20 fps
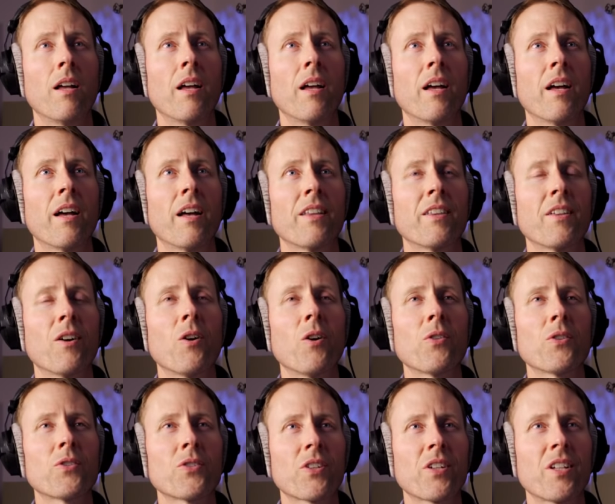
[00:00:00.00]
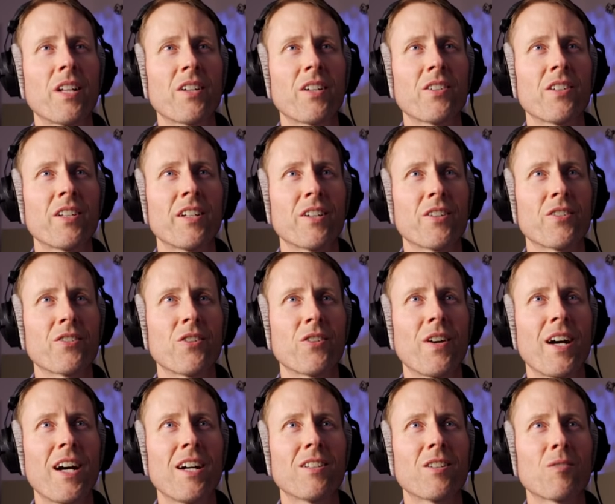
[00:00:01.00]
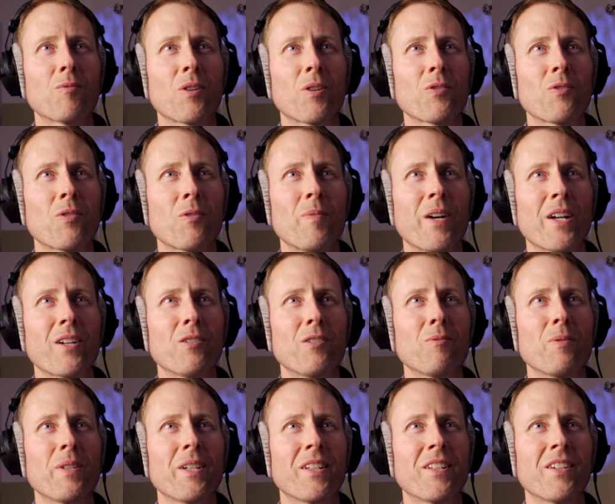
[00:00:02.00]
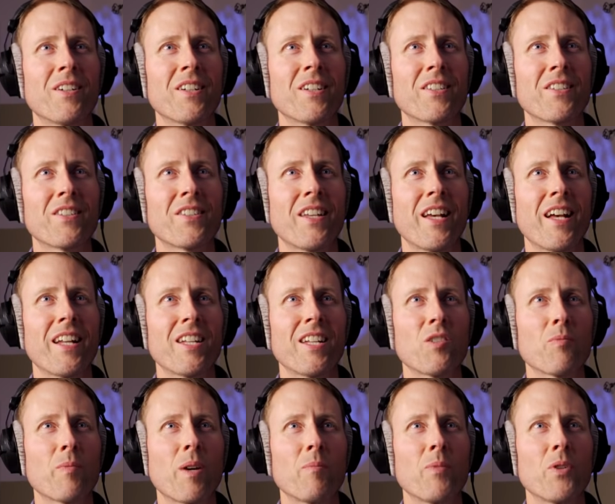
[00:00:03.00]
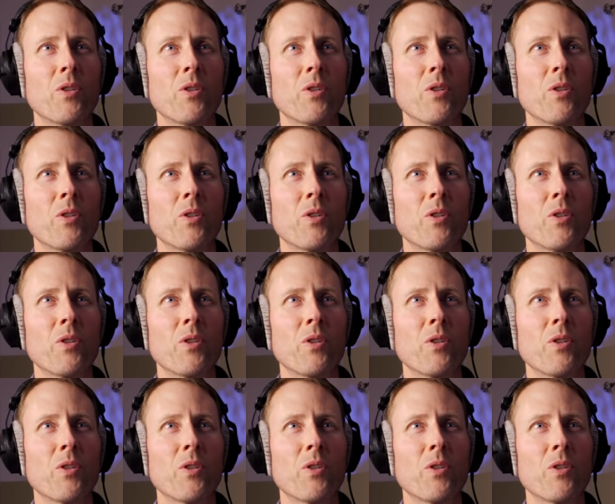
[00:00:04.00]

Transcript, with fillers: And, oh, there's a connection here. So Alan works with Michael Wynn on set. He's my